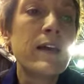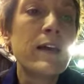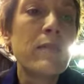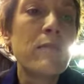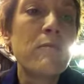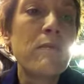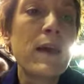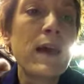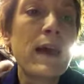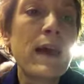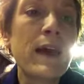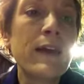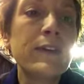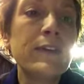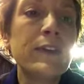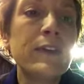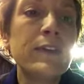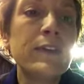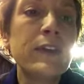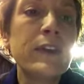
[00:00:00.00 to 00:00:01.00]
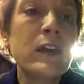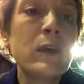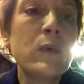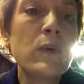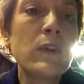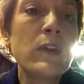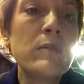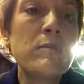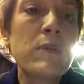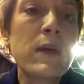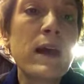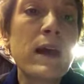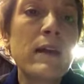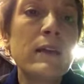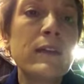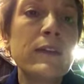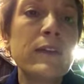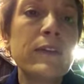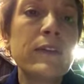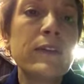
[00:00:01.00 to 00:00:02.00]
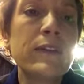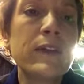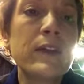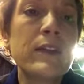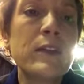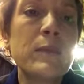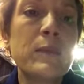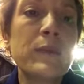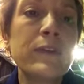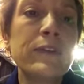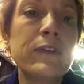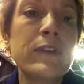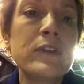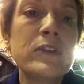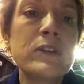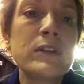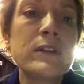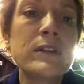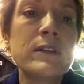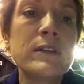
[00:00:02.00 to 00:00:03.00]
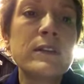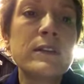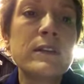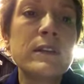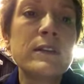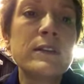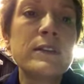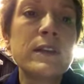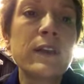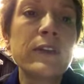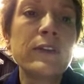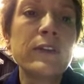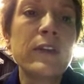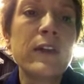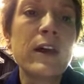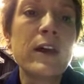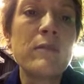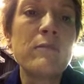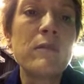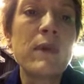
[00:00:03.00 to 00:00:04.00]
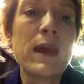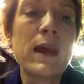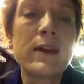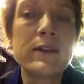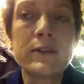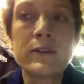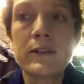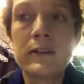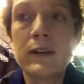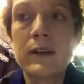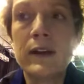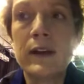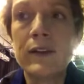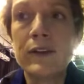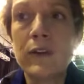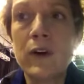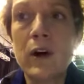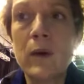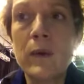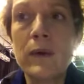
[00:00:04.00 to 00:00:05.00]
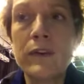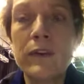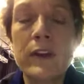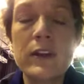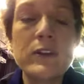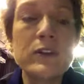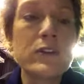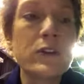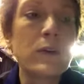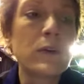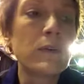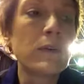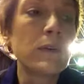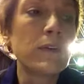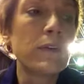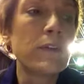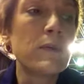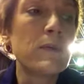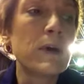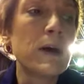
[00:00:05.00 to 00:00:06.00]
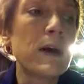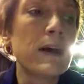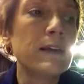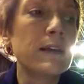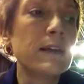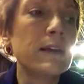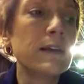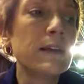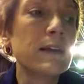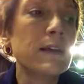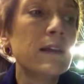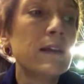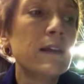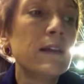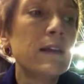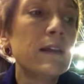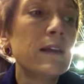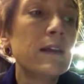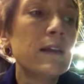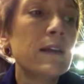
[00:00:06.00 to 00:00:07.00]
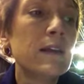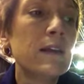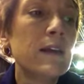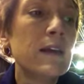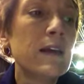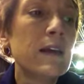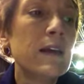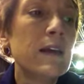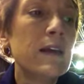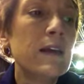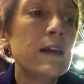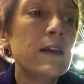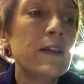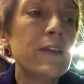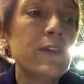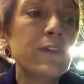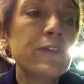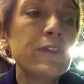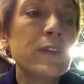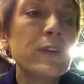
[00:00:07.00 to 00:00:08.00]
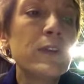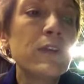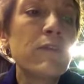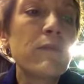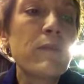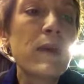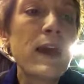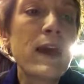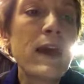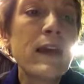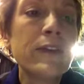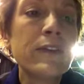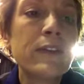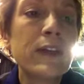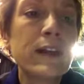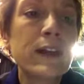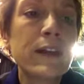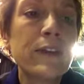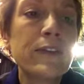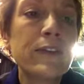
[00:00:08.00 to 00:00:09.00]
mass is equally balanced, and the position does not matter. It's always internal to the body. The center of mass, like I